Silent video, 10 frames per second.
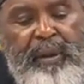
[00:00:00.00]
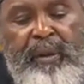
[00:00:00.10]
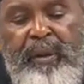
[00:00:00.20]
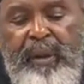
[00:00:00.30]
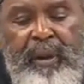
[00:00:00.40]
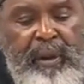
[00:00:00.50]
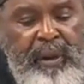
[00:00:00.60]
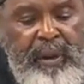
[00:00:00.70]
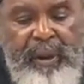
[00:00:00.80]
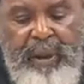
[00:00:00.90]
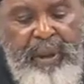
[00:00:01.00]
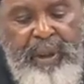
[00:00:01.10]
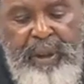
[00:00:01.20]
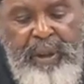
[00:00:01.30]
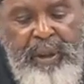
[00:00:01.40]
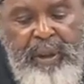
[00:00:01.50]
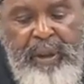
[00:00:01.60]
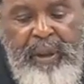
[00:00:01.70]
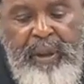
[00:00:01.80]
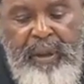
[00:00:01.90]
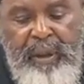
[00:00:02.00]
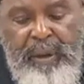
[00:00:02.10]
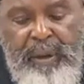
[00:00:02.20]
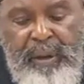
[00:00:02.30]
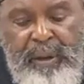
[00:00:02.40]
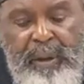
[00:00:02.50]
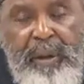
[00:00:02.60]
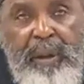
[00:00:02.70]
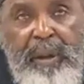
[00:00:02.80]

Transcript: Nobody speaks.